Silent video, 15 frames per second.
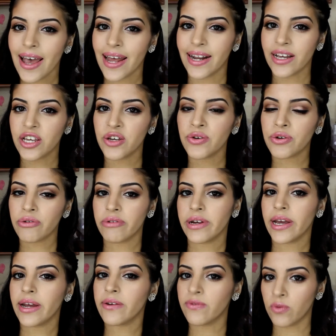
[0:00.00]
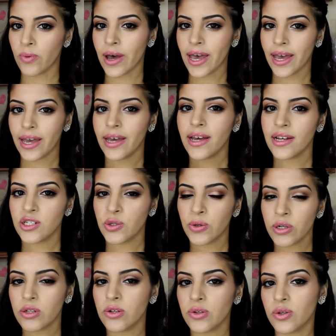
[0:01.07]
and a cute creative way to
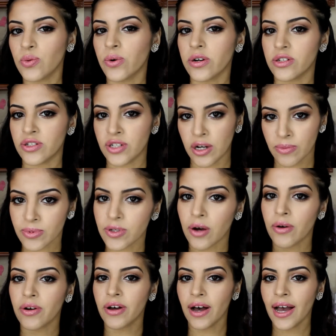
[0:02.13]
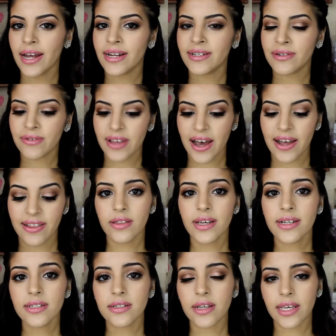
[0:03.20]
include the word soap. So go ahead and do that.
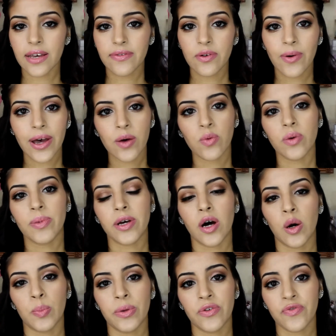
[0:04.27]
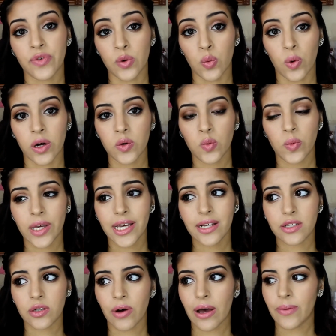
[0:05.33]
This giveaway will be open for 1 week,
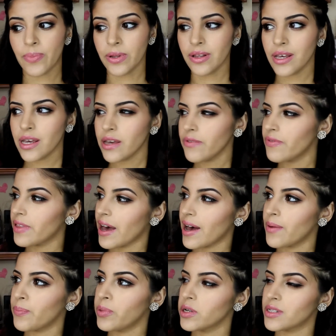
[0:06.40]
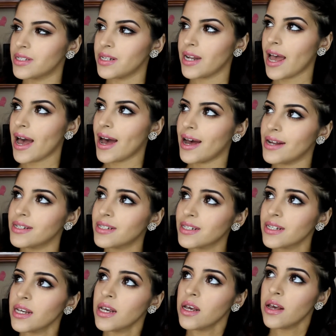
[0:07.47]
so I believe that puts it
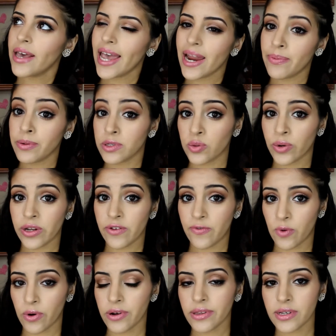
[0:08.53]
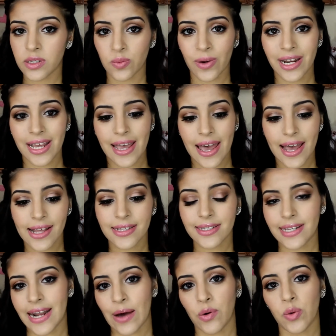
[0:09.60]
at April 24th is when it
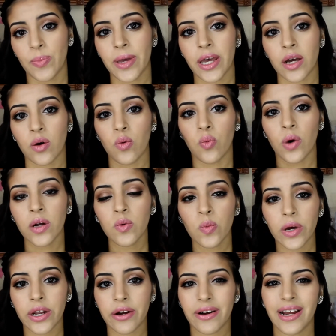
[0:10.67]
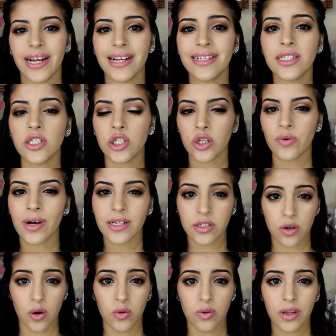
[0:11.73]
ends, and I will pick one winner. It is
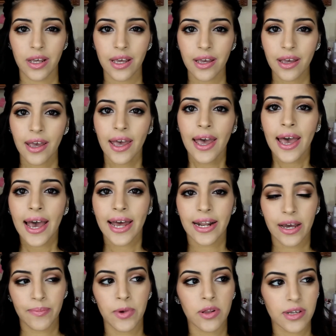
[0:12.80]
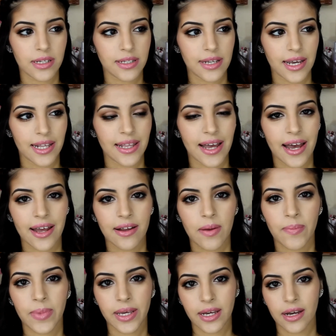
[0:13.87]
US only, and I'm only saying that
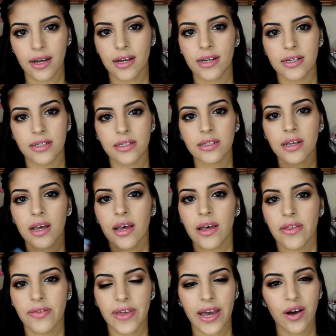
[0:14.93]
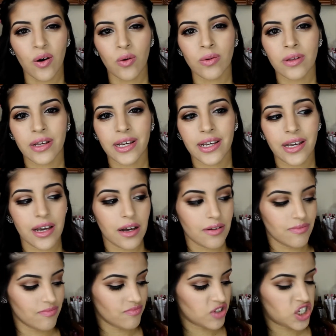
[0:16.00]
because they only
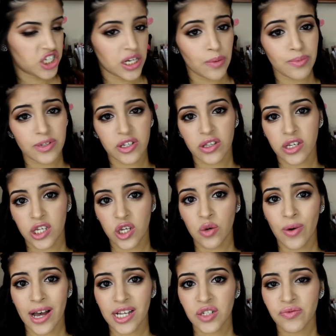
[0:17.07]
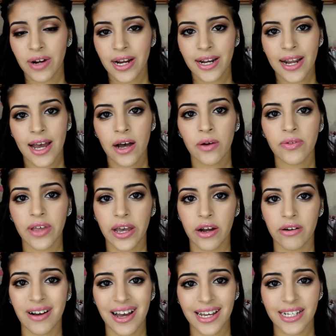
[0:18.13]
shipped to the US right now.
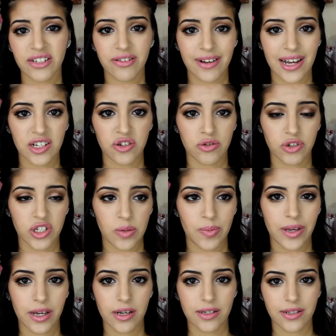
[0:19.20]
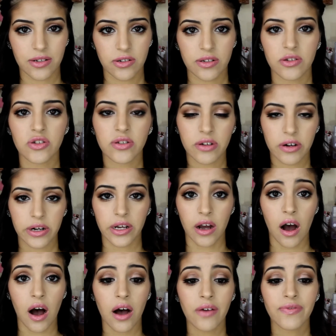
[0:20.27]
They are not international shipping because they're still starting
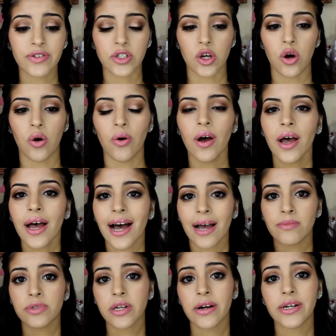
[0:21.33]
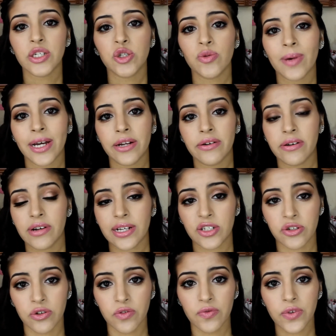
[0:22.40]
off. So I'm sorry to my
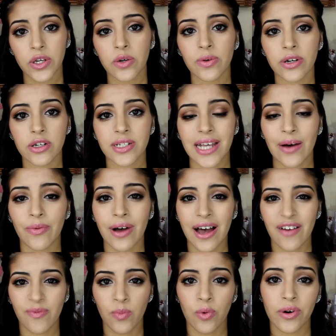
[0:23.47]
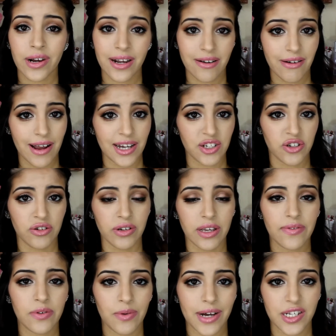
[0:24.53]
international viewers. I will have more international
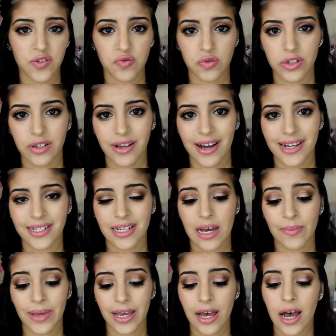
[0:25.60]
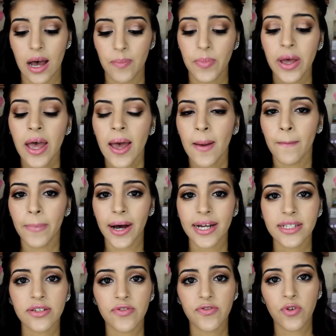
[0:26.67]
giveaways for you guys coming up,
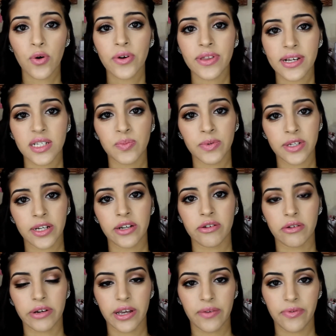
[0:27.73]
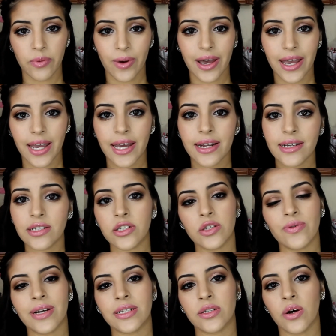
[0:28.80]
but for this particular giveaway it is
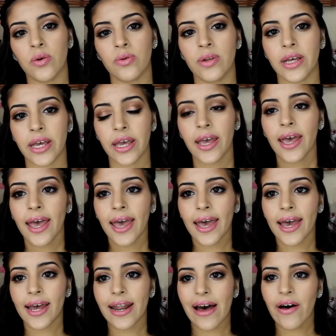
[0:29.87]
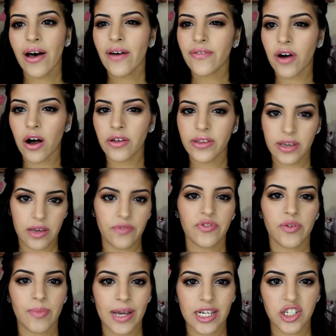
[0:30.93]
US only, and I'll have all the
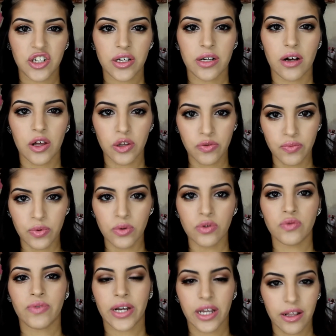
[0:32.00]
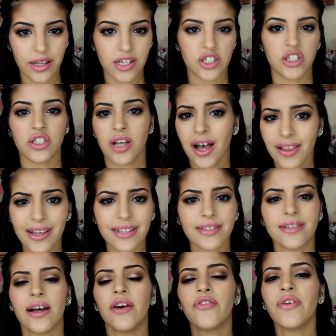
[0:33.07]
information, all the rules, regulations, all that
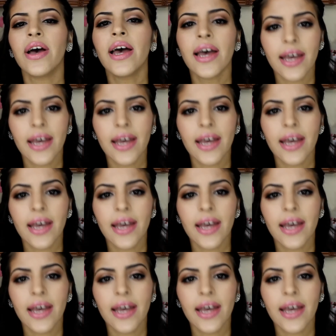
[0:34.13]
stuff